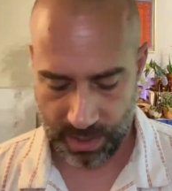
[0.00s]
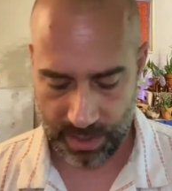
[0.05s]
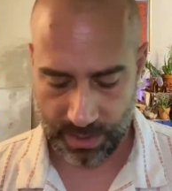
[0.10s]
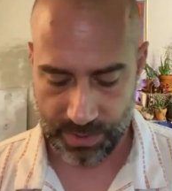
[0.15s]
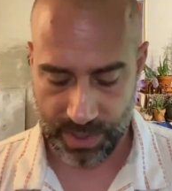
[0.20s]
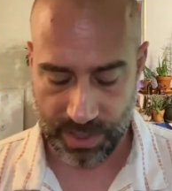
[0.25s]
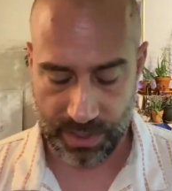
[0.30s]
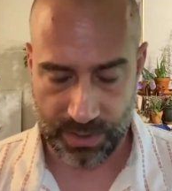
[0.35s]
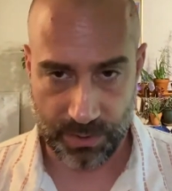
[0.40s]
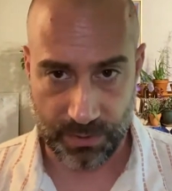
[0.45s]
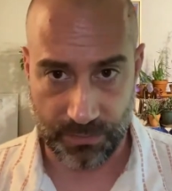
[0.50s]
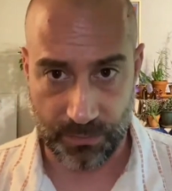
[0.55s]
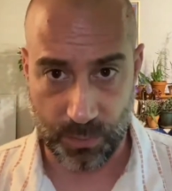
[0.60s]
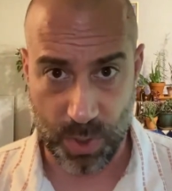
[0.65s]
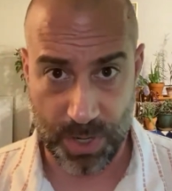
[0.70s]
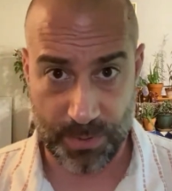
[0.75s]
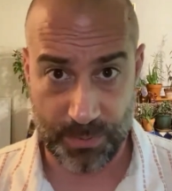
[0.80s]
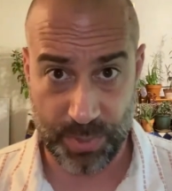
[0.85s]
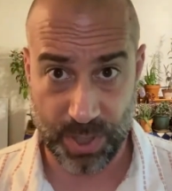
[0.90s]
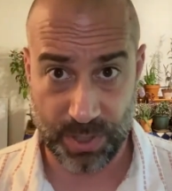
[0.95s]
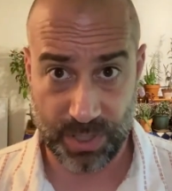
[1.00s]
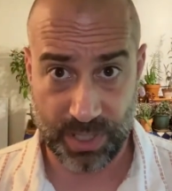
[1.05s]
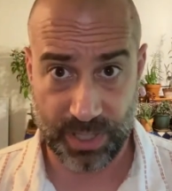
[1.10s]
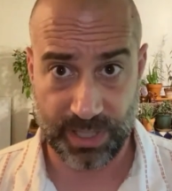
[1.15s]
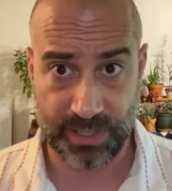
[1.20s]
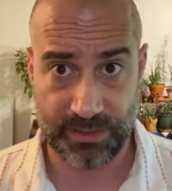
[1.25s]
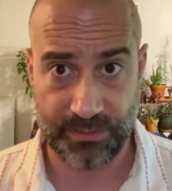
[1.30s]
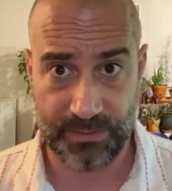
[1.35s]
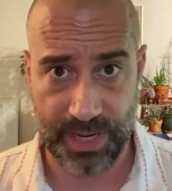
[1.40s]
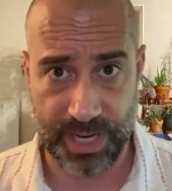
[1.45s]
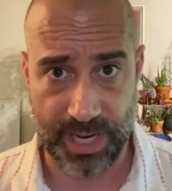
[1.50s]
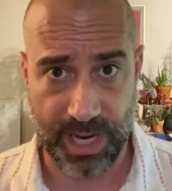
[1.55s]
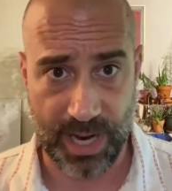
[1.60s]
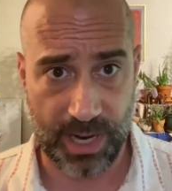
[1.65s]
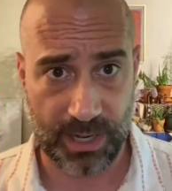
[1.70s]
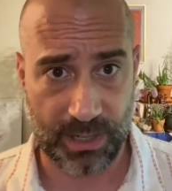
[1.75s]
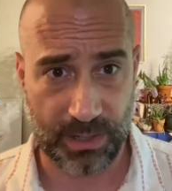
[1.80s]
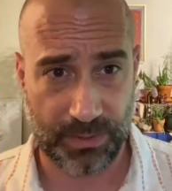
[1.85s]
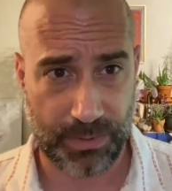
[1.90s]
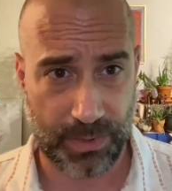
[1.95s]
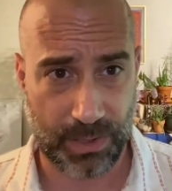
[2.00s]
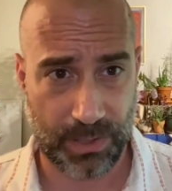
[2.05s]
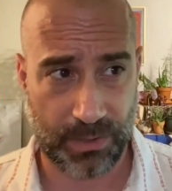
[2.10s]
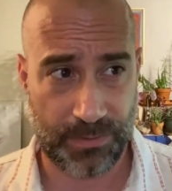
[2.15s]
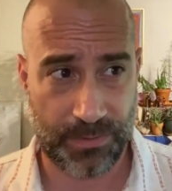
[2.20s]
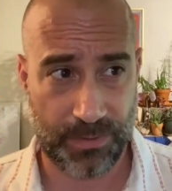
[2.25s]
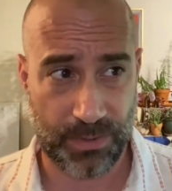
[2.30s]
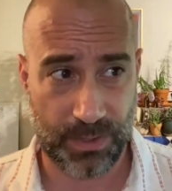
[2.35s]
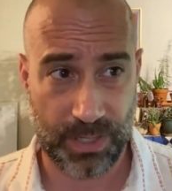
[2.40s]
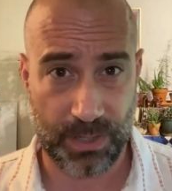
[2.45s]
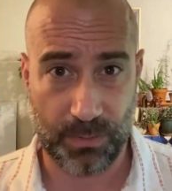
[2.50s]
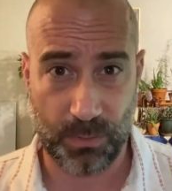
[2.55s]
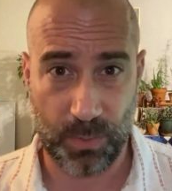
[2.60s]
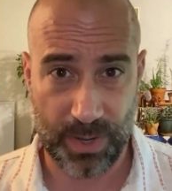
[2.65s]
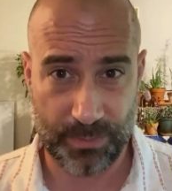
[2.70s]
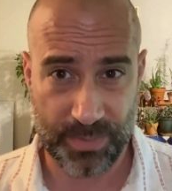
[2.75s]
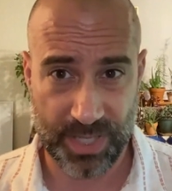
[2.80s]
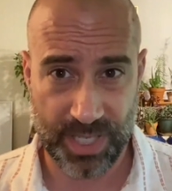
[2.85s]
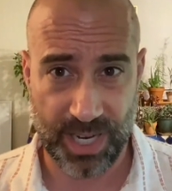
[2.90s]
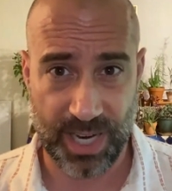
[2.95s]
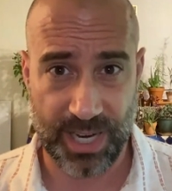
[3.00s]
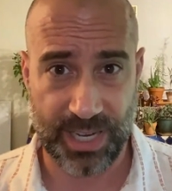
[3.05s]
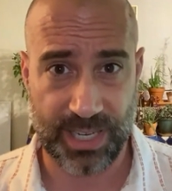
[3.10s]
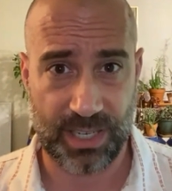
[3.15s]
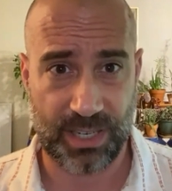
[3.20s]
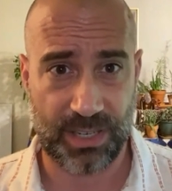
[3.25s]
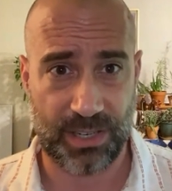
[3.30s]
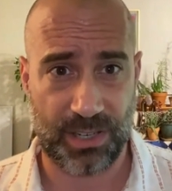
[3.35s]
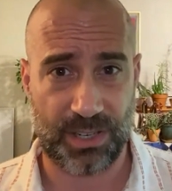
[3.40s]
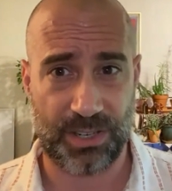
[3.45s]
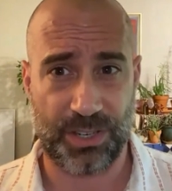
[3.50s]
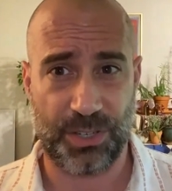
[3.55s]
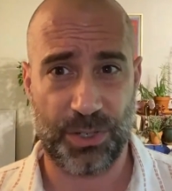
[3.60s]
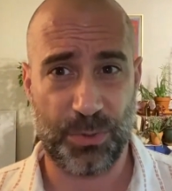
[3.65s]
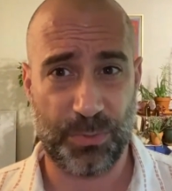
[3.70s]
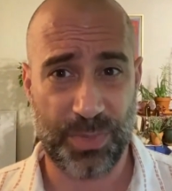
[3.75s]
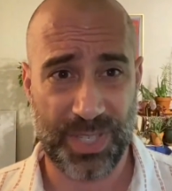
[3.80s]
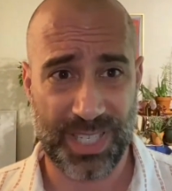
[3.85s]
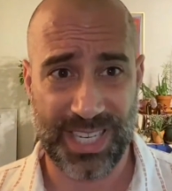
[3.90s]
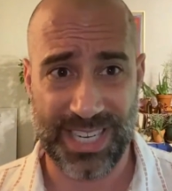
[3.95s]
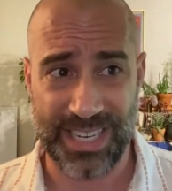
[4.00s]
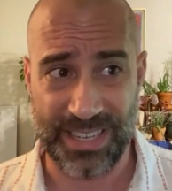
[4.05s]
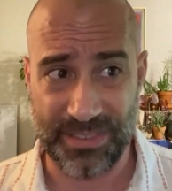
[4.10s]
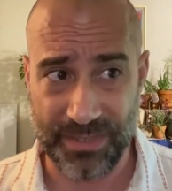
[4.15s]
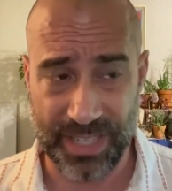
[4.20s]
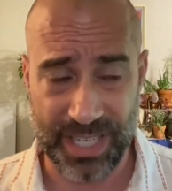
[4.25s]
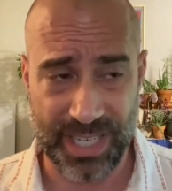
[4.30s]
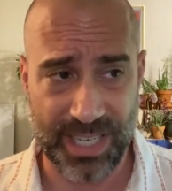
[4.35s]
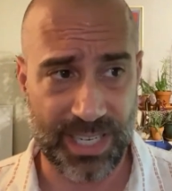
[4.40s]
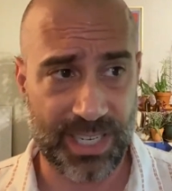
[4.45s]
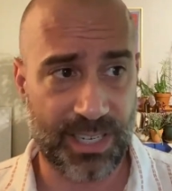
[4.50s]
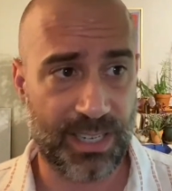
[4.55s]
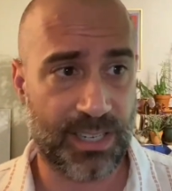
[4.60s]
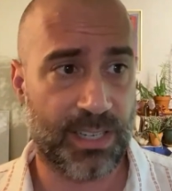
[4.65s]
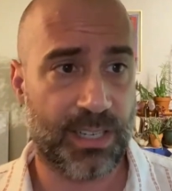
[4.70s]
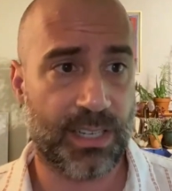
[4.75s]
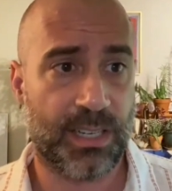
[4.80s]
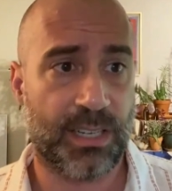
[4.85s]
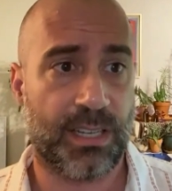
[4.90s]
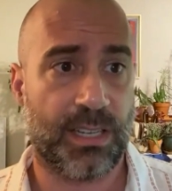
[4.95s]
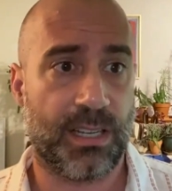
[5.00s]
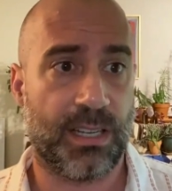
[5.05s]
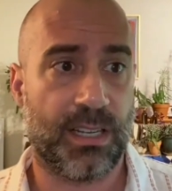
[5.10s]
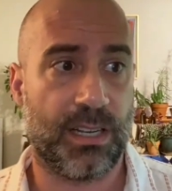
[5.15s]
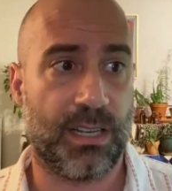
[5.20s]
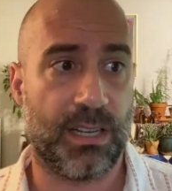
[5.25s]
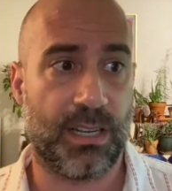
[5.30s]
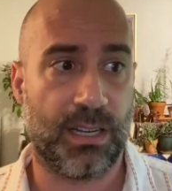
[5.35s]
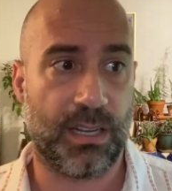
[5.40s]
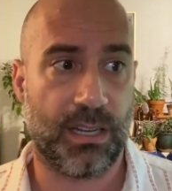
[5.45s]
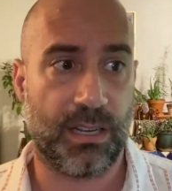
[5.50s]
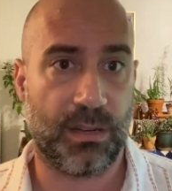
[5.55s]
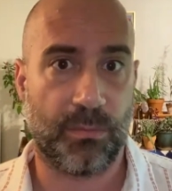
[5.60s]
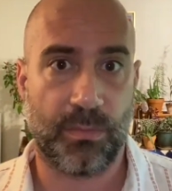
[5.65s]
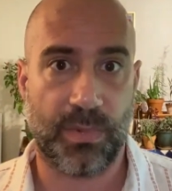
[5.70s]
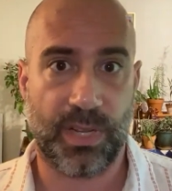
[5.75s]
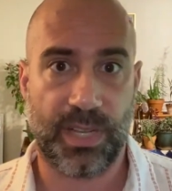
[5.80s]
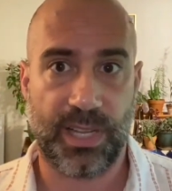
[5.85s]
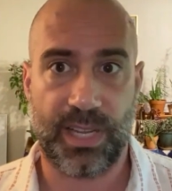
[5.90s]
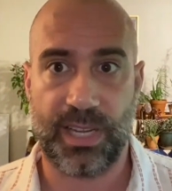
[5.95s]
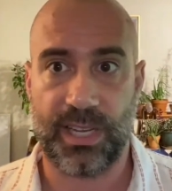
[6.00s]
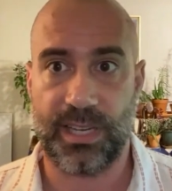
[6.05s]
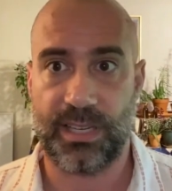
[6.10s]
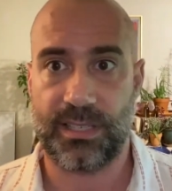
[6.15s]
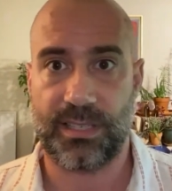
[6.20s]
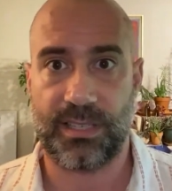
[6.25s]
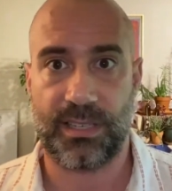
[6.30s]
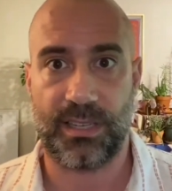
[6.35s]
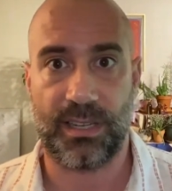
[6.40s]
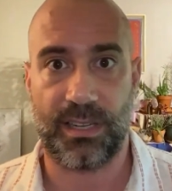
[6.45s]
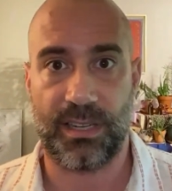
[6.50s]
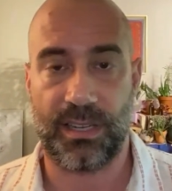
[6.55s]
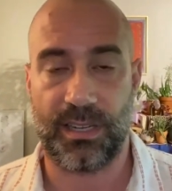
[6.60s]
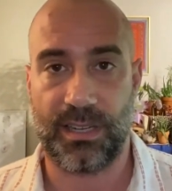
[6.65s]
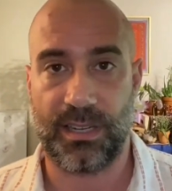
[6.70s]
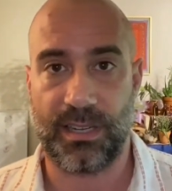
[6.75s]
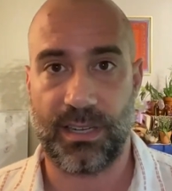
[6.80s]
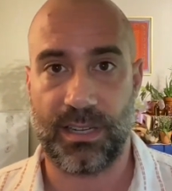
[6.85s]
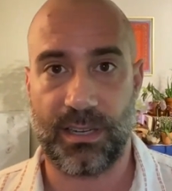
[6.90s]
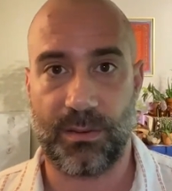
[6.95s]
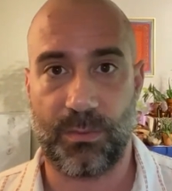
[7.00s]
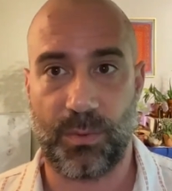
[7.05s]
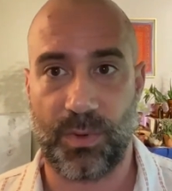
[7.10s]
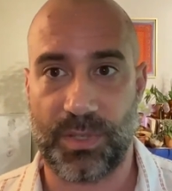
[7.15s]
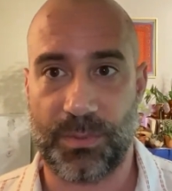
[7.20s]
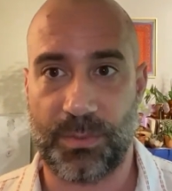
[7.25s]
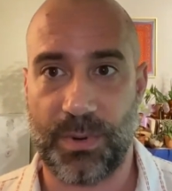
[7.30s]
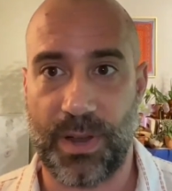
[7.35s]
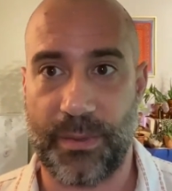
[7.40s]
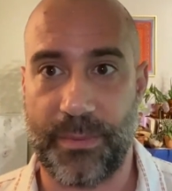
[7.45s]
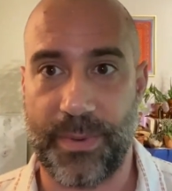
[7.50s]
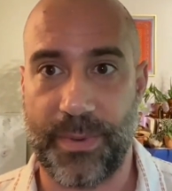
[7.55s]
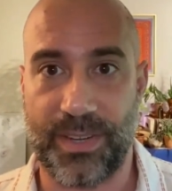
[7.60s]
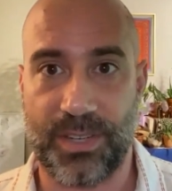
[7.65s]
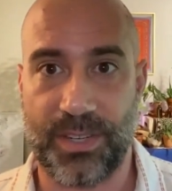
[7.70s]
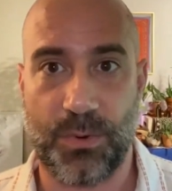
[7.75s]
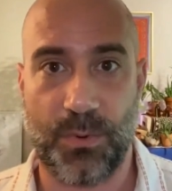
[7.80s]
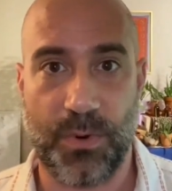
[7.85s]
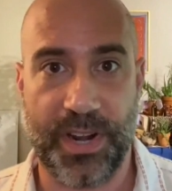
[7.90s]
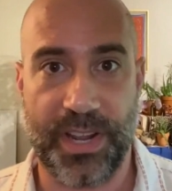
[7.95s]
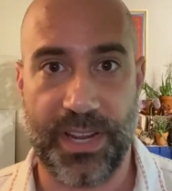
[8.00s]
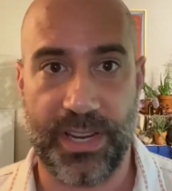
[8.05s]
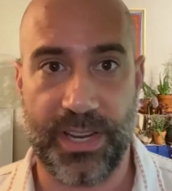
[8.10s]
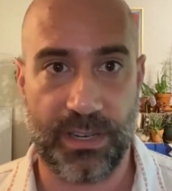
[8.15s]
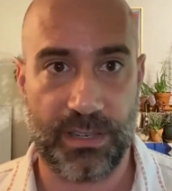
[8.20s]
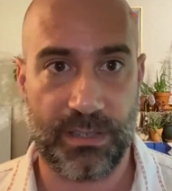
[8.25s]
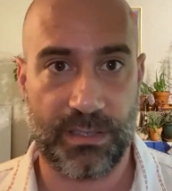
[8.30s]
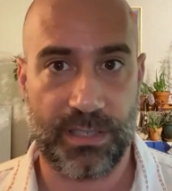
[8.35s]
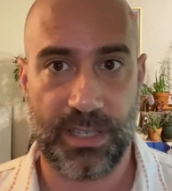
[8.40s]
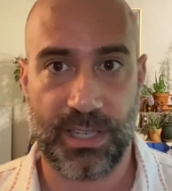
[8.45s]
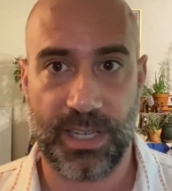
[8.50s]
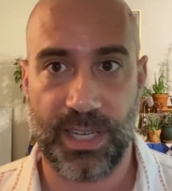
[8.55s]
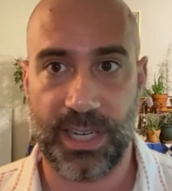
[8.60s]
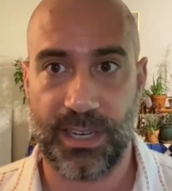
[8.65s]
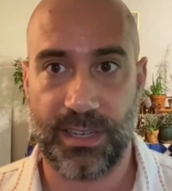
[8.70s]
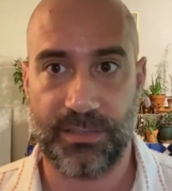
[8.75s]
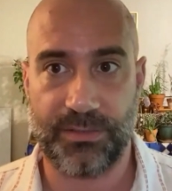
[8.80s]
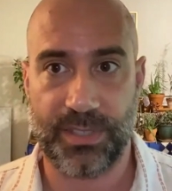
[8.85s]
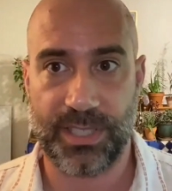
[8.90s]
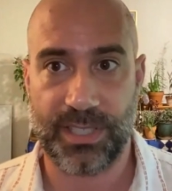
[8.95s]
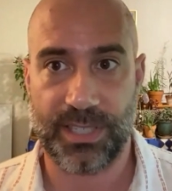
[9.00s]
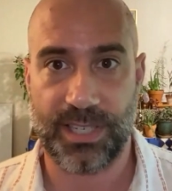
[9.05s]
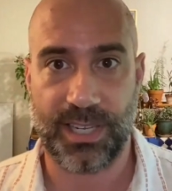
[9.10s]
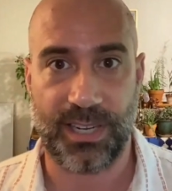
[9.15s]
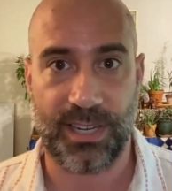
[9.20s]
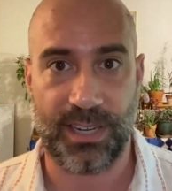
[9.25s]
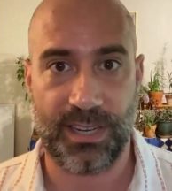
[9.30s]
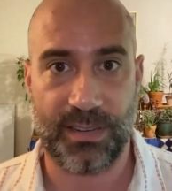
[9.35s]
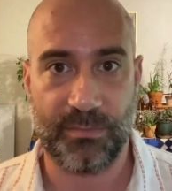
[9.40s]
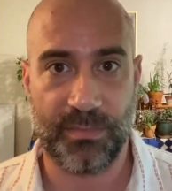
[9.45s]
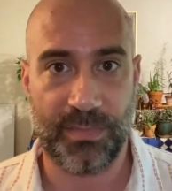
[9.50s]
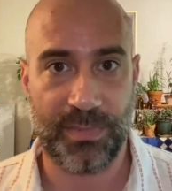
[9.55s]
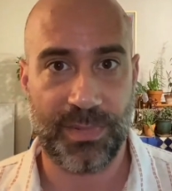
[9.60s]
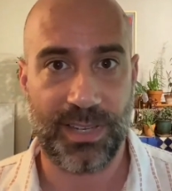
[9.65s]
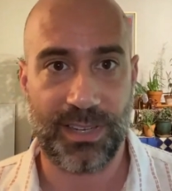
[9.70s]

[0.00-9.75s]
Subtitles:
sort of one-person videographer for a website called Hoops TV. It was probably about 20 years ahead of its time.